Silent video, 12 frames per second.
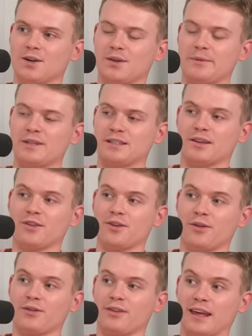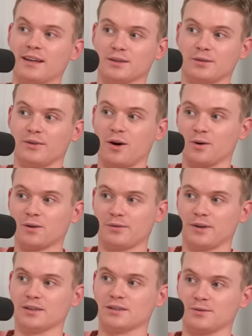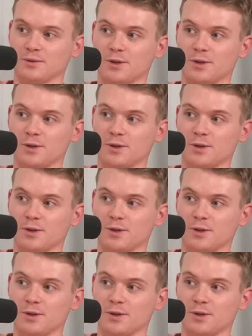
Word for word: no, that means that they're thick as fuck. First of